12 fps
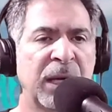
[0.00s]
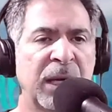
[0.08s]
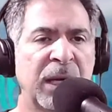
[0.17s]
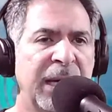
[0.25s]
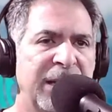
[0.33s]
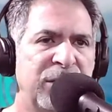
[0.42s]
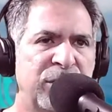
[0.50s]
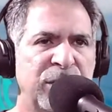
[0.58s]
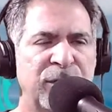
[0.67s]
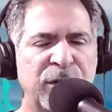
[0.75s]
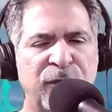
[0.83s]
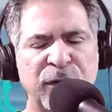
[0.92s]
And
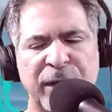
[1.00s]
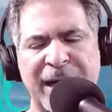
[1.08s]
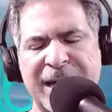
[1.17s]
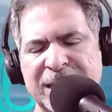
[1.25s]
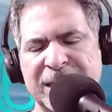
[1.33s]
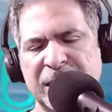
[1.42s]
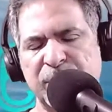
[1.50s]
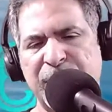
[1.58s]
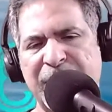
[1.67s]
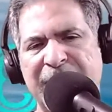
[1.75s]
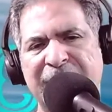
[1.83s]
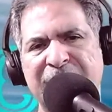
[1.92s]
you feel aches and
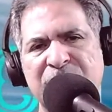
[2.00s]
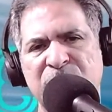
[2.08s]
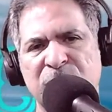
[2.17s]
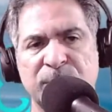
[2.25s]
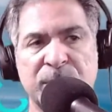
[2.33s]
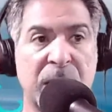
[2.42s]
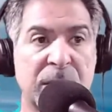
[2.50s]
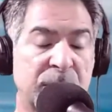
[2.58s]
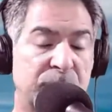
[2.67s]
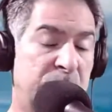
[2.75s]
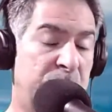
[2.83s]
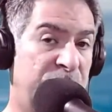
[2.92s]
pains. Sometimes some
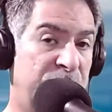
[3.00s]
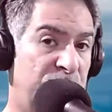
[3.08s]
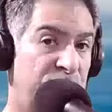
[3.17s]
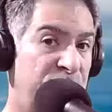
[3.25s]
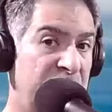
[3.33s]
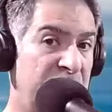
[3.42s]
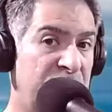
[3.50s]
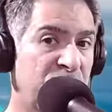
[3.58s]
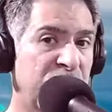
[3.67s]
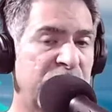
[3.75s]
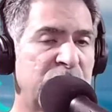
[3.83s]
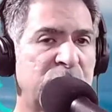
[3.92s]
people feel
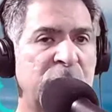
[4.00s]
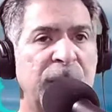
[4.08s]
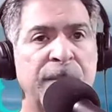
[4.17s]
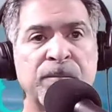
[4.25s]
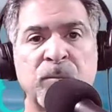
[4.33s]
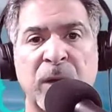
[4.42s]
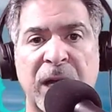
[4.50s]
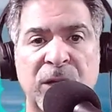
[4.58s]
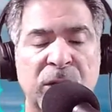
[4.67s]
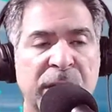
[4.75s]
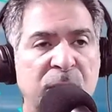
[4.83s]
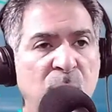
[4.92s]
feverish. And
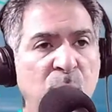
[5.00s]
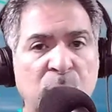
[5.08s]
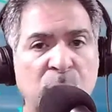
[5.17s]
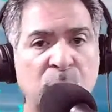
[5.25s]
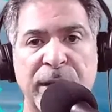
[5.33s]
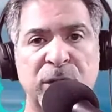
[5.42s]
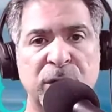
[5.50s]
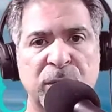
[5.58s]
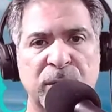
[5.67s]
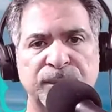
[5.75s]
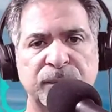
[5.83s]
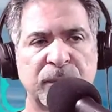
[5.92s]
you're like, what do I
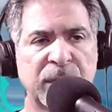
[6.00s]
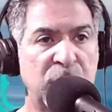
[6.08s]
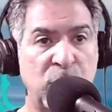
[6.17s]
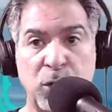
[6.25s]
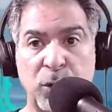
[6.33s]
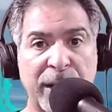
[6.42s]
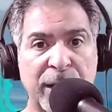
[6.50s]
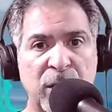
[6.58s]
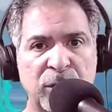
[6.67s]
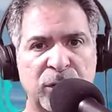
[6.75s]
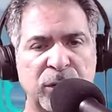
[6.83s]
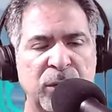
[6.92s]
do? And who do I go
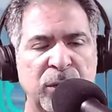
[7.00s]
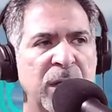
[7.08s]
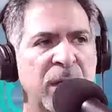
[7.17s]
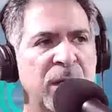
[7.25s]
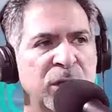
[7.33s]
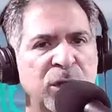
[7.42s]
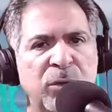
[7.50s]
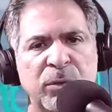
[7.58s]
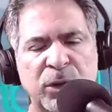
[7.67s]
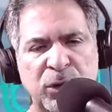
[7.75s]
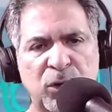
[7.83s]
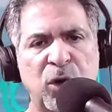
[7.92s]
to? So
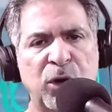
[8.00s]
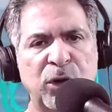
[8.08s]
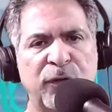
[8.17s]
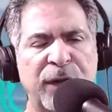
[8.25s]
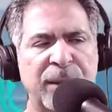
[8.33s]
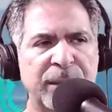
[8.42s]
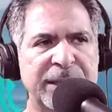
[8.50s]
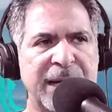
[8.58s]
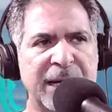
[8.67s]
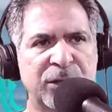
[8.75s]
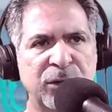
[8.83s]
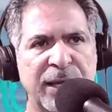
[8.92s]
you'll call your family
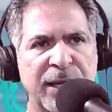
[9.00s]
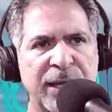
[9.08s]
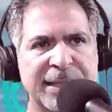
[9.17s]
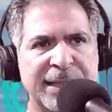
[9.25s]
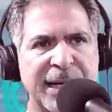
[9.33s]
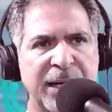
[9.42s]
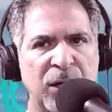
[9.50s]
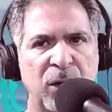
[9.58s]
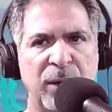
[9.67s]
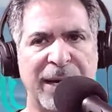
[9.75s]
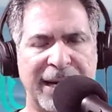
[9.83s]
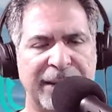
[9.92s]
doctor the next day and go,
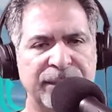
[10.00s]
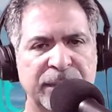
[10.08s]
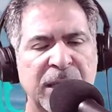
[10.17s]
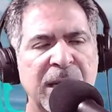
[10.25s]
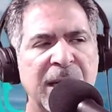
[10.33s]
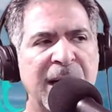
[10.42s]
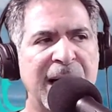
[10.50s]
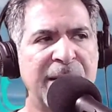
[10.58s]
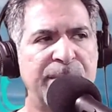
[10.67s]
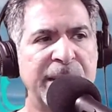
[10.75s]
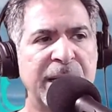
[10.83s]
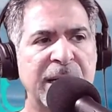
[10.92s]
hey, I've
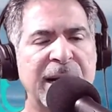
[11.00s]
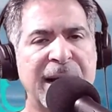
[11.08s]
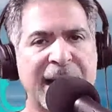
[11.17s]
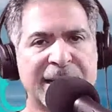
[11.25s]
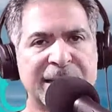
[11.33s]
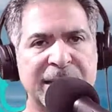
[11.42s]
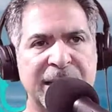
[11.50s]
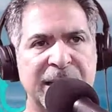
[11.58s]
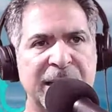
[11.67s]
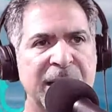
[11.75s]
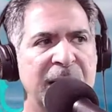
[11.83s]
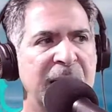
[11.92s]
been in an
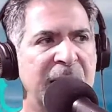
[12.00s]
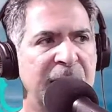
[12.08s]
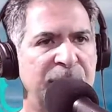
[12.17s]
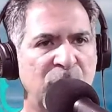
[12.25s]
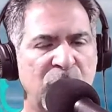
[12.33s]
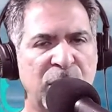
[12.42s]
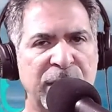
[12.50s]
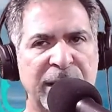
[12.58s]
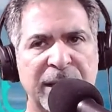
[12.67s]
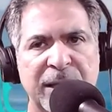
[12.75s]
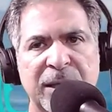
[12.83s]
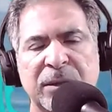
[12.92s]
accident. I'm
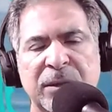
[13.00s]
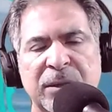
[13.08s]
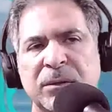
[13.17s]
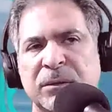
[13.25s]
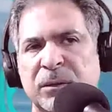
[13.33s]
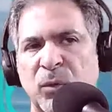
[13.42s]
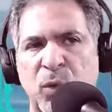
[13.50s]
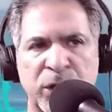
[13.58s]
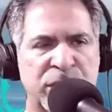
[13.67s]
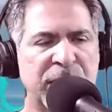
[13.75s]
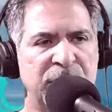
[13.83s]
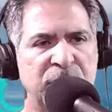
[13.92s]
hurting. What
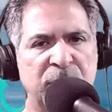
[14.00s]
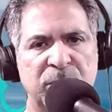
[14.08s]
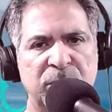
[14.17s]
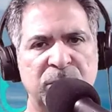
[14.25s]
should I do?